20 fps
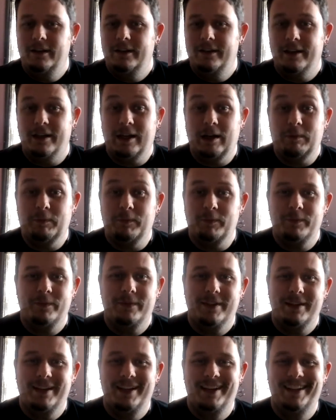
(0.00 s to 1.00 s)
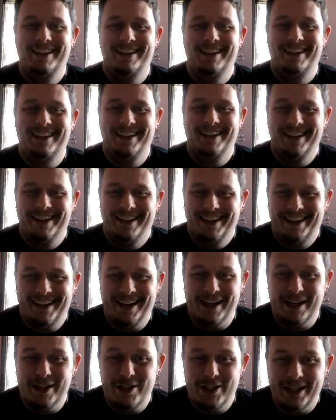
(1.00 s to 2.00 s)
I'm
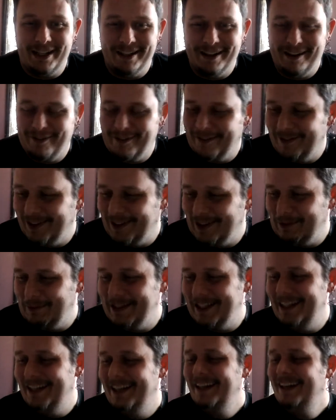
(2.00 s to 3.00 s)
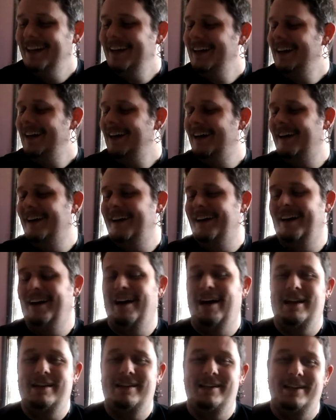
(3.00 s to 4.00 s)
kind of cheating off of a little bit.
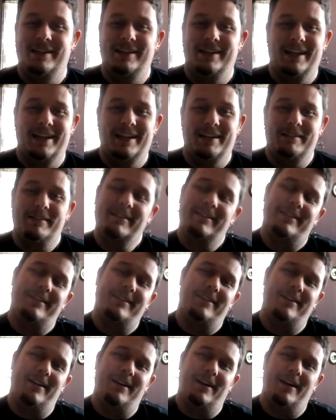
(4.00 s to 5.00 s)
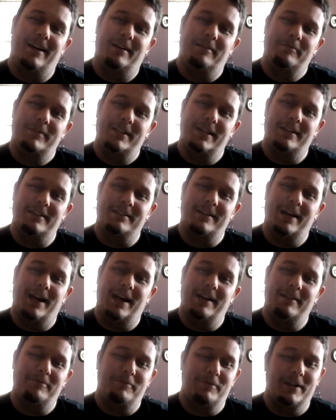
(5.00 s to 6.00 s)
I tend to get
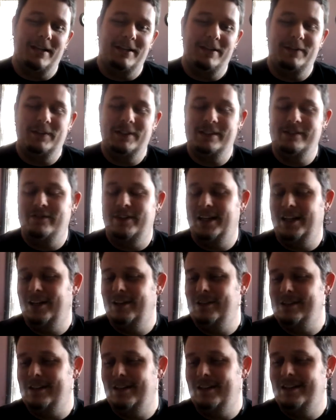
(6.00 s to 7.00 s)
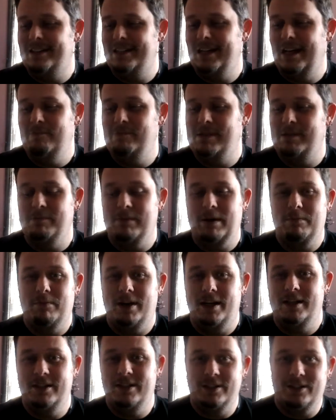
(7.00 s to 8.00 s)
tongue-tied when I do these videos a lot of times, and my
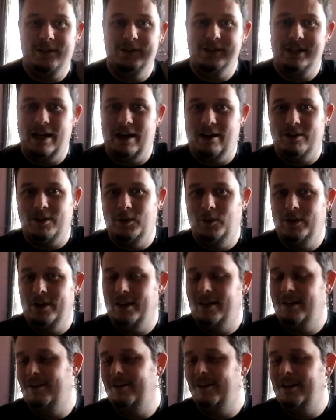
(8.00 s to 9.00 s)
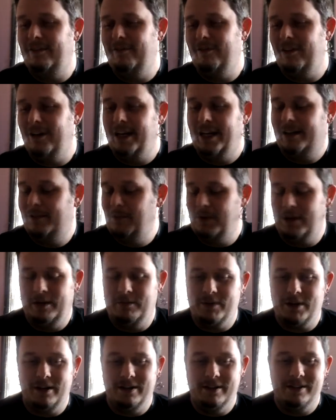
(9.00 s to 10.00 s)
brain just goes out the window and I forget what I'm
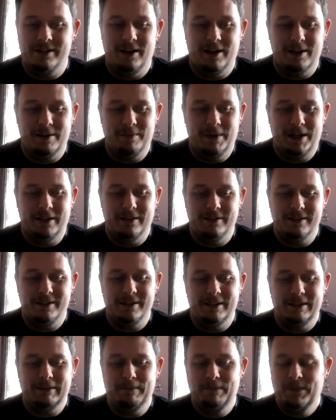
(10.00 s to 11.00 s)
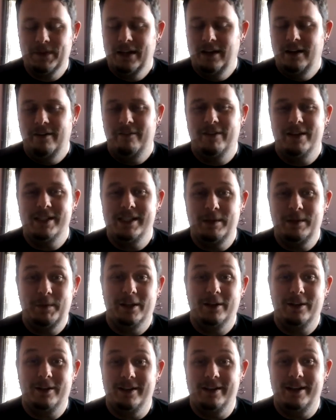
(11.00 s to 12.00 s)
trying to talk about. So if you see me
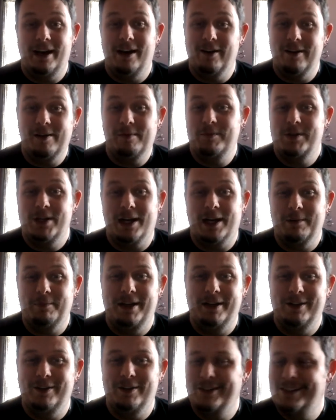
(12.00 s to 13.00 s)
looking down, I'm checking my notes.